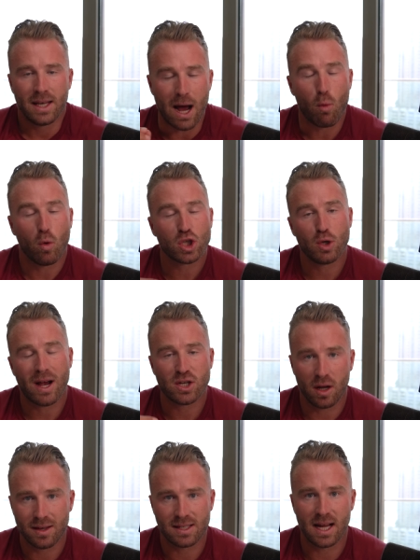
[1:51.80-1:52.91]
Now, once you
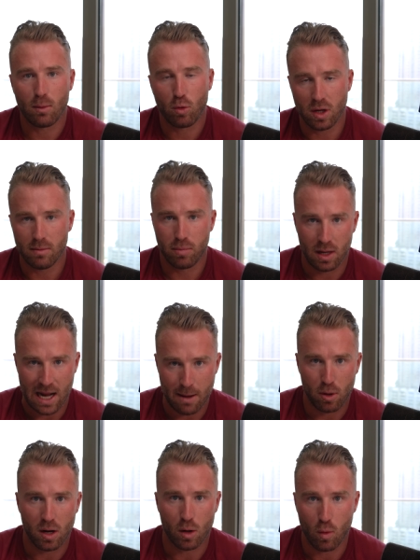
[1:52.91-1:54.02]
actually understand what your input and
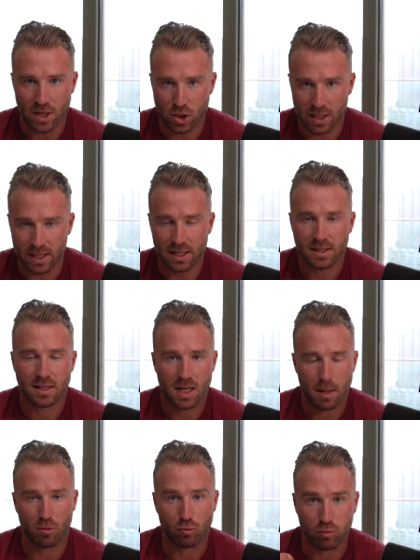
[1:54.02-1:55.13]
output equation is, there's a
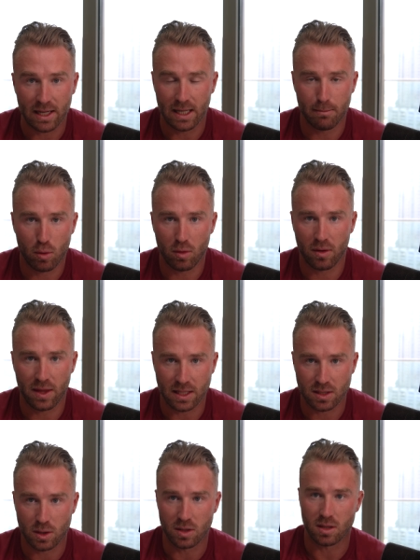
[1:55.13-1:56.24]
couple of really important
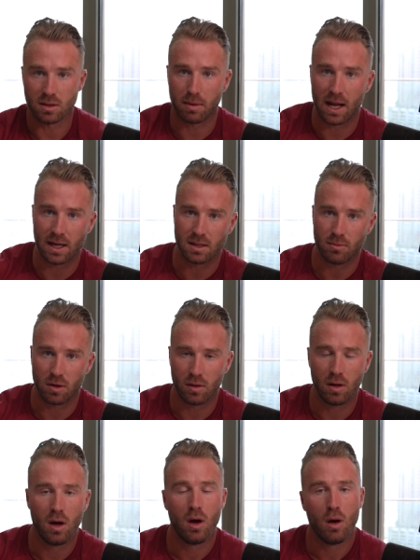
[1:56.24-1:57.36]
things to do in terms of planning tomorrow.
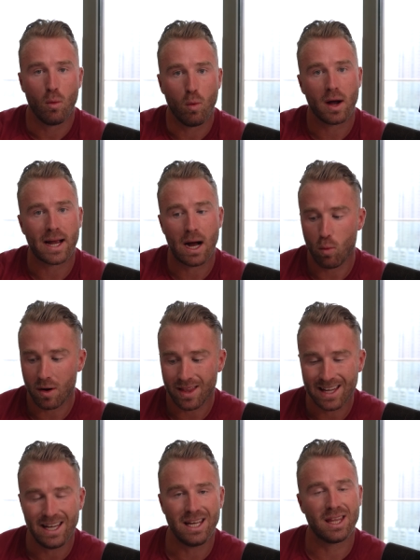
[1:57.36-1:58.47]
Work out what are the
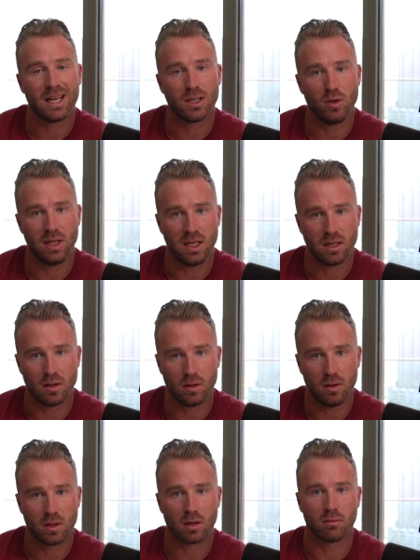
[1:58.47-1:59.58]
key things you need to
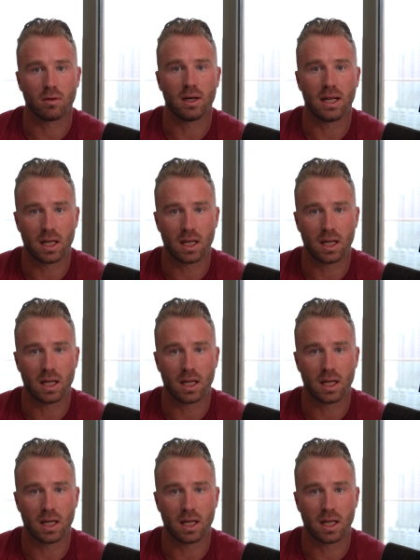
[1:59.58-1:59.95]
do that are really